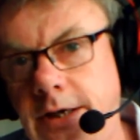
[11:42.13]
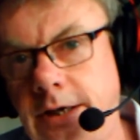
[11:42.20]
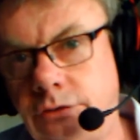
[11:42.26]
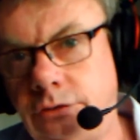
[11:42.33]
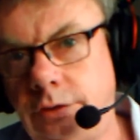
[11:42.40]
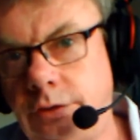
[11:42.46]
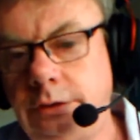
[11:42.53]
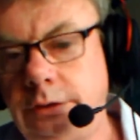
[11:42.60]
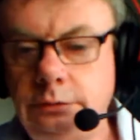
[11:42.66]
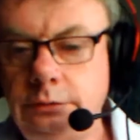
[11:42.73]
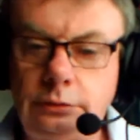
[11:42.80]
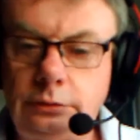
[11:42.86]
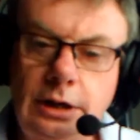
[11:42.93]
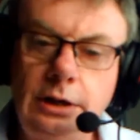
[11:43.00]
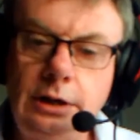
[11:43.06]
enter in?
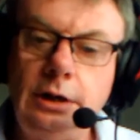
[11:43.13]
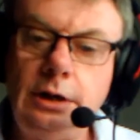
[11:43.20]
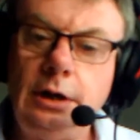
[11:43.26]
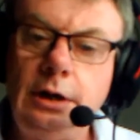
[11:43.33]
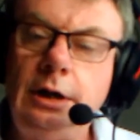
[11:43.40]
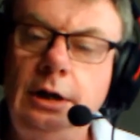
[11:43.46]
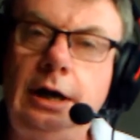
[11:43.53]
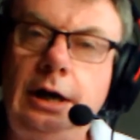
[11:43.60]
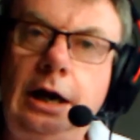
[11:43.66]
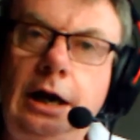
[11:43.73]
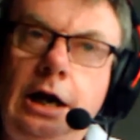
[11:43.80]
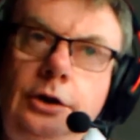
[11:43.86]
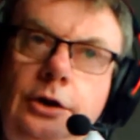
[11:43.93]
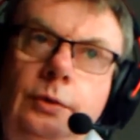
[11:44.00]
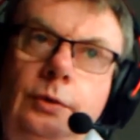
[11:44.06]
Okay,
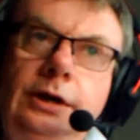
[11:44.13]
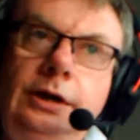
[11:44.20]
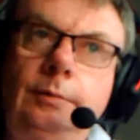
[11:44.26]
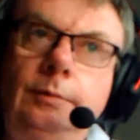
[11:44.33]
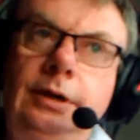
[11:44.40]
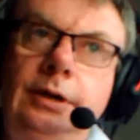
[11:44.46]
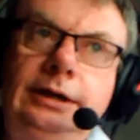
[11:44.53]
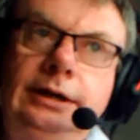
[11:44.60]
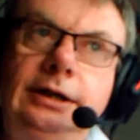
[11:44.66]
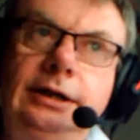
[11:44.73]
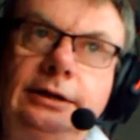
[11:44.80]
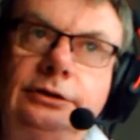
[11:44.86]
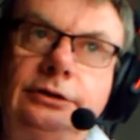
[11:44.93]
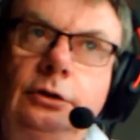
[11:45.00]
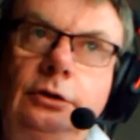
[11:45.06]
how do I complete
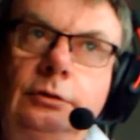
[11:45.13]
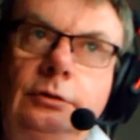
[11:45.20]
things?